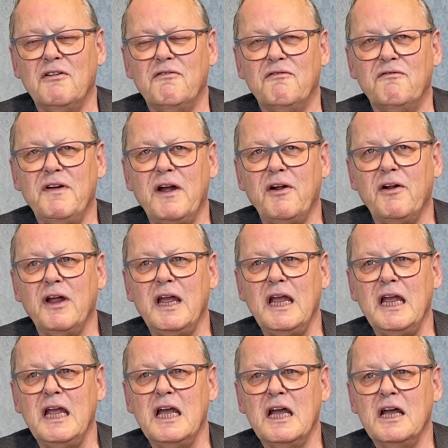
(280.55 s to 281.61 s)

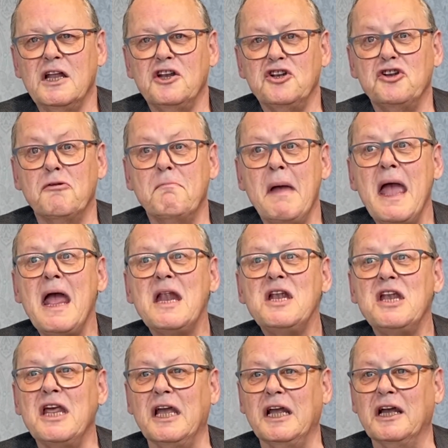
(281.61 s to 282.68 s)
very
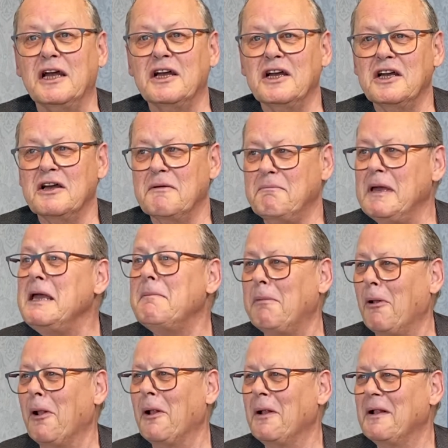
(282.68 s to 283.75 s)
demanding
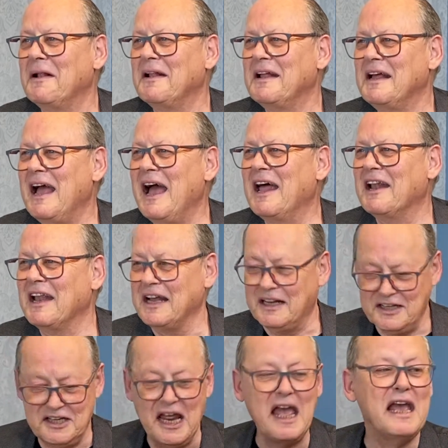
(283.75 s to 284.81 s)
people, and
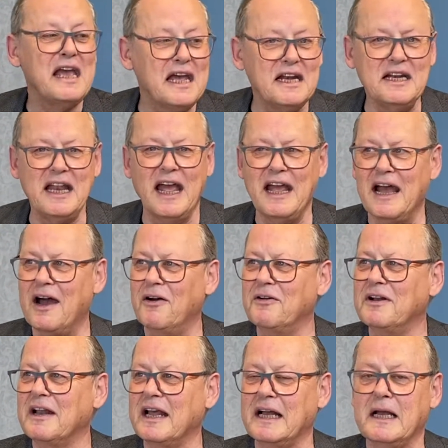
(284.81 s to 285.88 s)
like day in, day
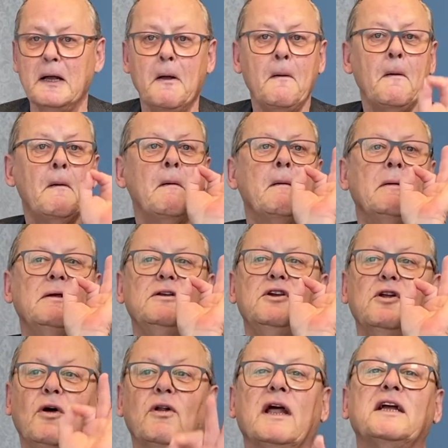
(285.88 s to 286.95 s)
out, like,
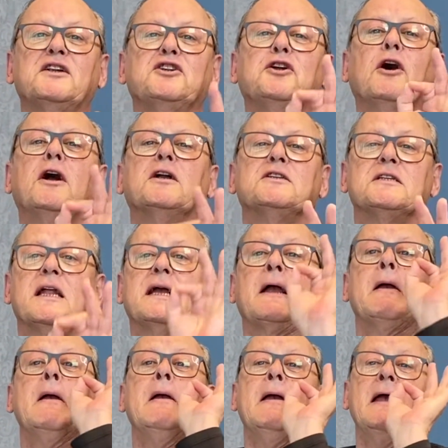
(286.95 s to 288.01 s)
you know, like darts,
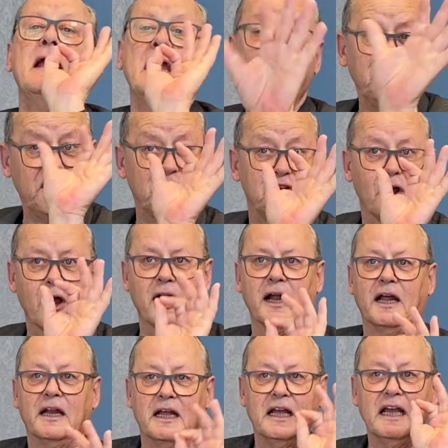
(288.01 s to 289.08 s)
like hit the target,